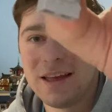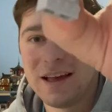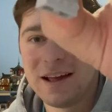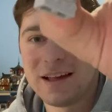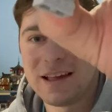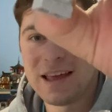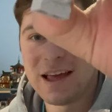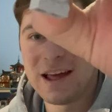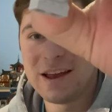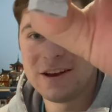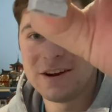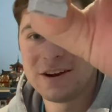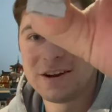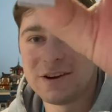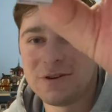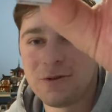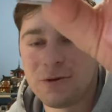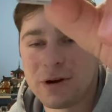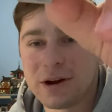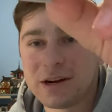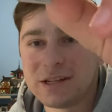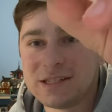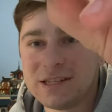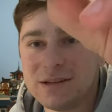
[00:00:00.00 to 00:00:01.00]
Again, gonna,
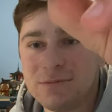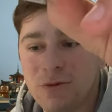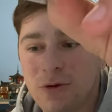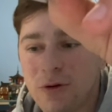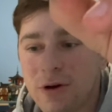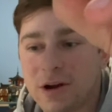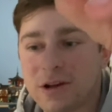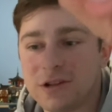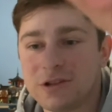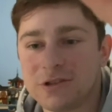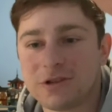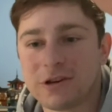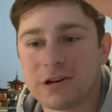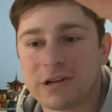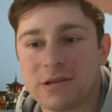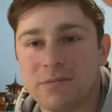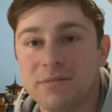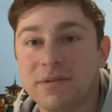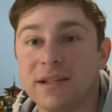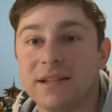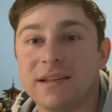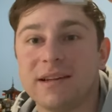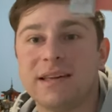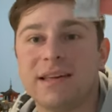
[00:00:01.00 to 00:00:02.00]
we're gonna see more
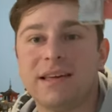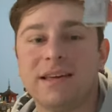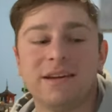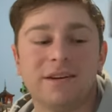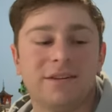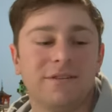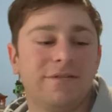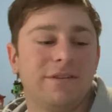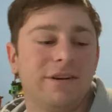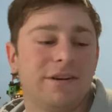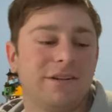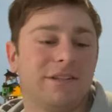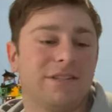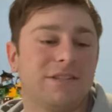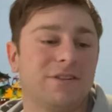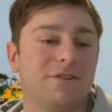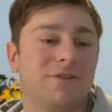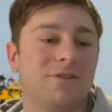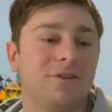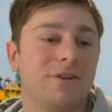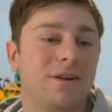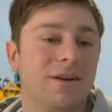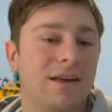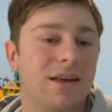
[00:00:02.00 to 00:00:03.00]
constructability here very
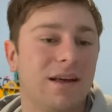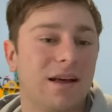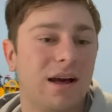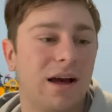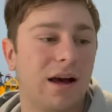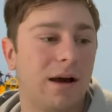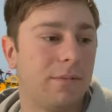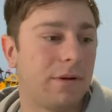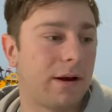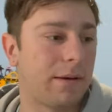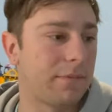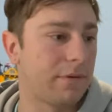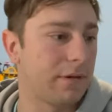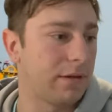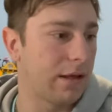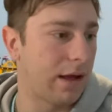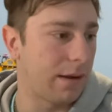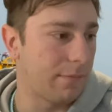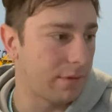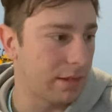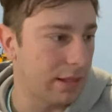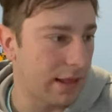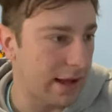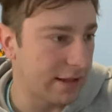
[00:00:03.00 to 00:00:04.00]
soon, uh, but I'm,
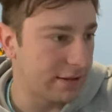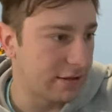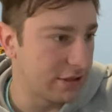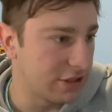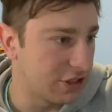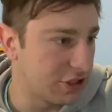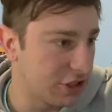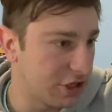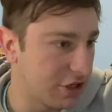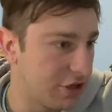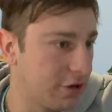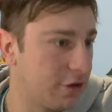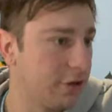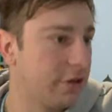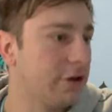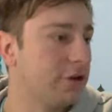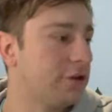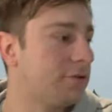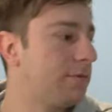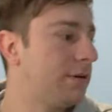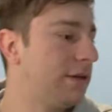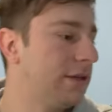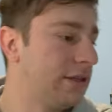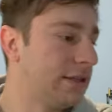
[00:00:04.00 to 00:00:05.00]
I'm glad to secure
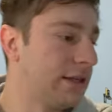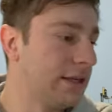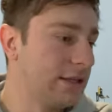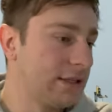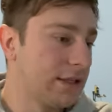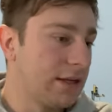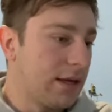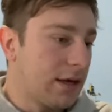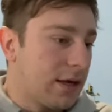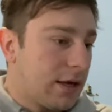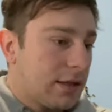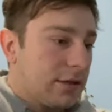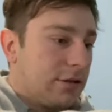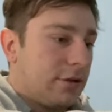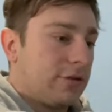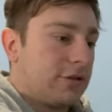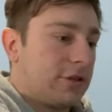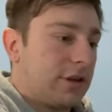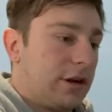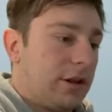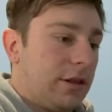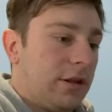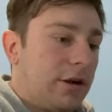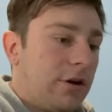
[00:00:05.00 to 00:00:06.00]
those pieces. Those
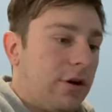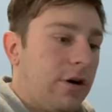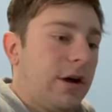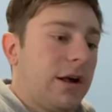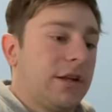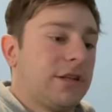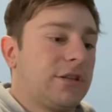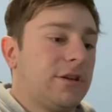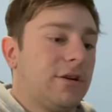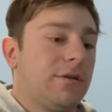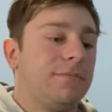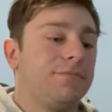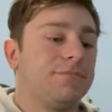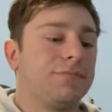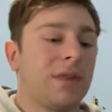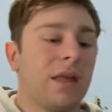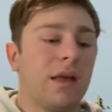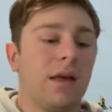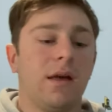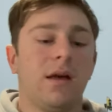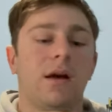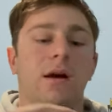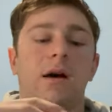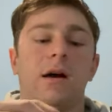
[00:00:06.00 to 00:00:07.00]
are gonna look awesome.
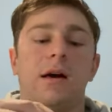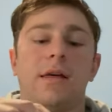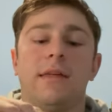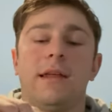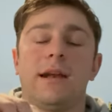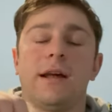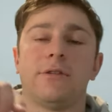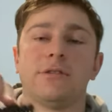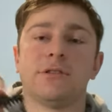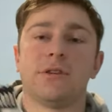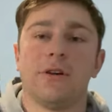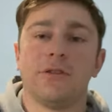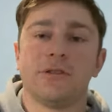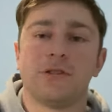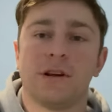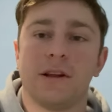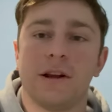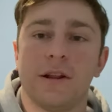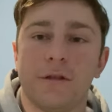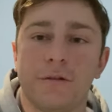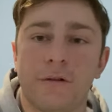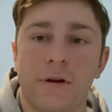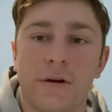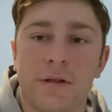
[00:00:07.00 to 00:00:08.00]
Uh, and then I was also
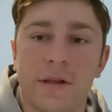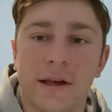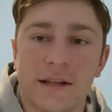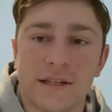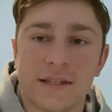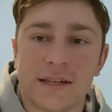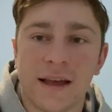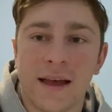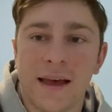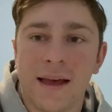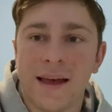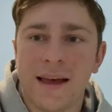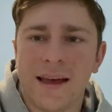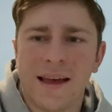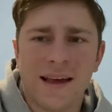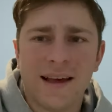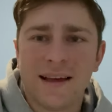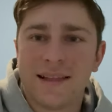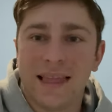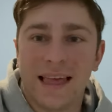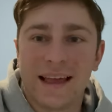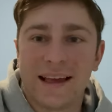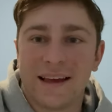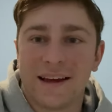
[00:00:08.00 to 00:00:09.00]
gonna throw this
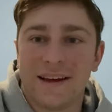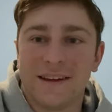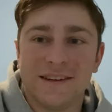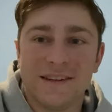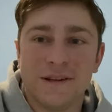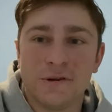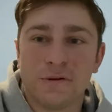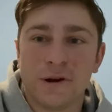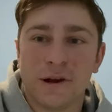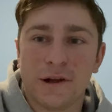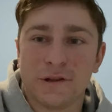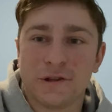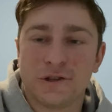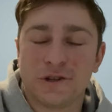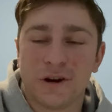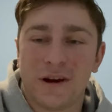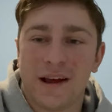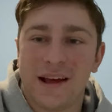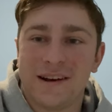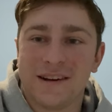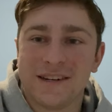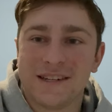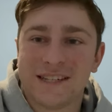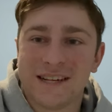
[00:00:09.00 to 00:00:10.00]
like a derailed
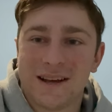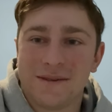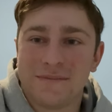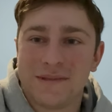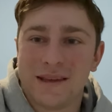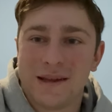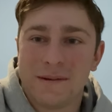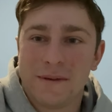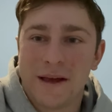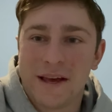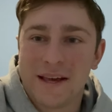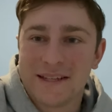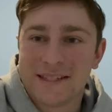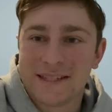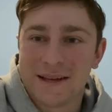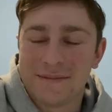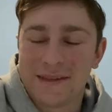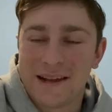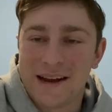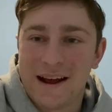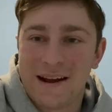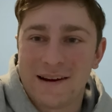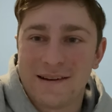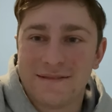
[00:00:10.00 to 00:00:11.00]
train or something, make
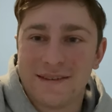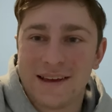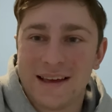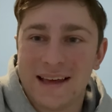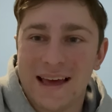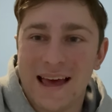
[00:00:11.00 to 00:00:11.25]
something out of it.